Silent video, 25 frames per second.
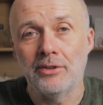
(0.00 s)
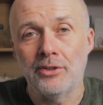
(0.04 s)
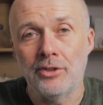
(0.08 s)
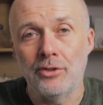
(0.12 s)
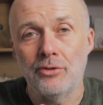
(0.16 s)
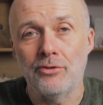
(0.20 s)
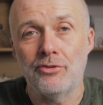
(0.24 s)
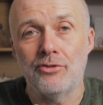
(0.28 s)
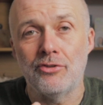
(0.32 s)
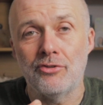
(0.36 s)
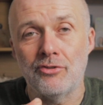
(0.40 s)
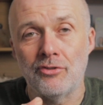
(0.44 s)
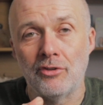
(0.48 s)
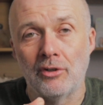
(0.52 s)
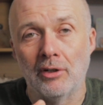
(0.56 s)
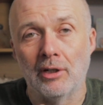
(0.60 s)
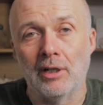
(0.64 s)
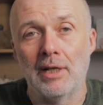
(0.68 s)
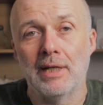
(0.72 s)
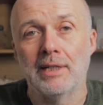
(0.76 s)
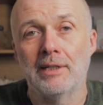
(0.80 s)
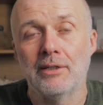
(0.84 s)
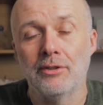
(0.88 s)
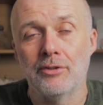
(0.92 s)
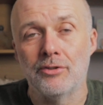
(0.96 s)
uses
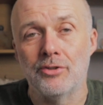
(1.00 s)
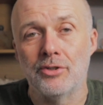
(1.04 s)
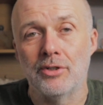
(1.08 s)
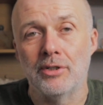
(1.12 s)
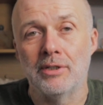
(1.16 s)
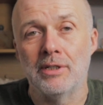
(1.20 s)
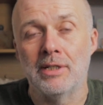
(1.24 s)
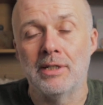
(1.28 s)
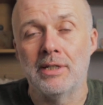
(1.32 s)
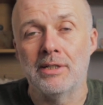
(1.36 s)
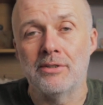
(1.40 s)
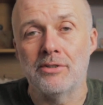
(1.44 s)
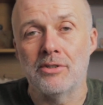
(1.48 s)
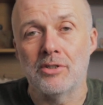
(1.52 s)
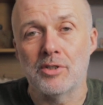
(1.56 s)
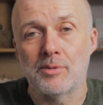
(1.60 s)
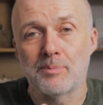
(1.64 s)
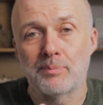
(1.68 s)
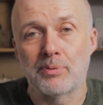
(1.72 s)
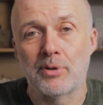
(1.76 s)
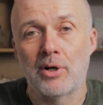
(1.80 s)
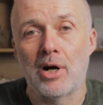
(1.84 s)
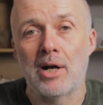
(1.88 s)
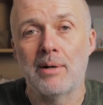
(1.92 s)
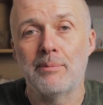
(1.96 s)
glycogen as its
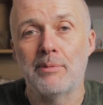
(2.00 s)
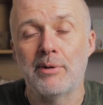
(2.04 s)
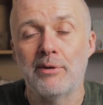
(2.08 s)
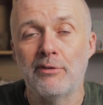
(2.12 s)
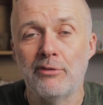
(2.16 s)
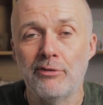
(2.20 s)
primary